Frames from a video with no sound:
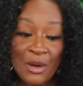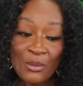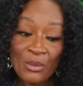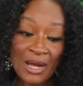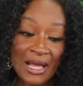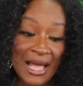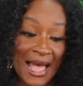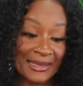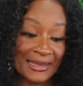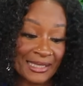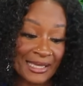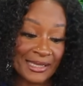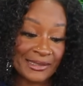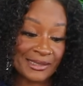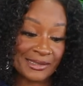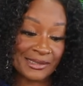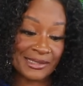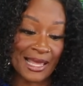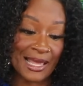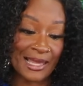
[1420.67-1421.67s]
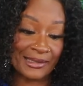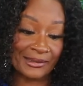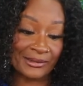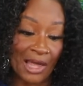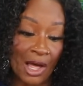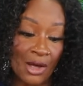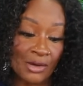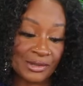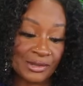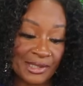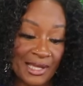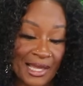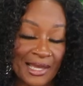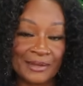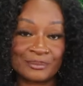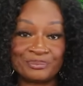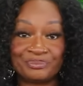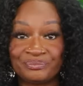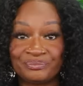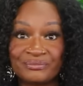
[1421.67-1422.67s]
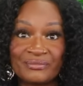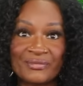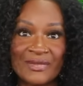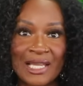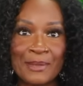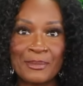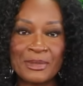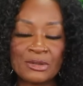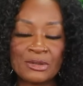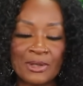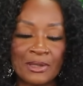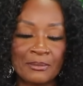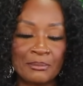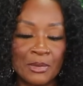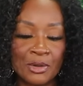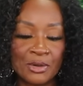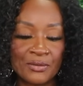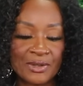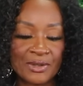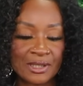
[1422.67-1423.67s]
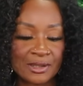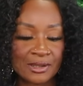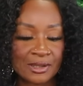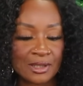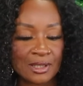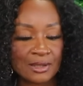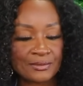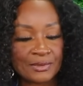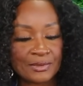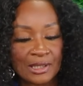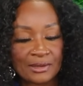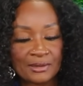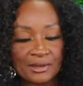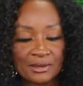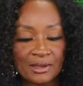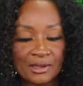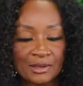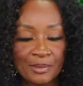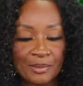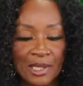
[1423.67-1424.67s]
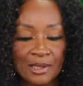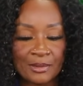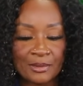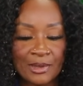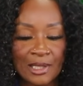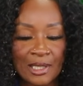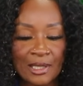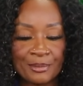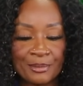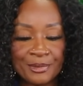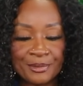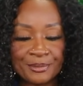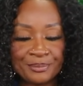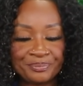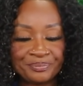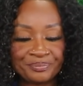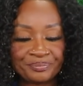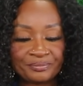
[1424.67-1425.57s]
Well, I think it just got lost like in between moving and stuff. I think that's probably what happened.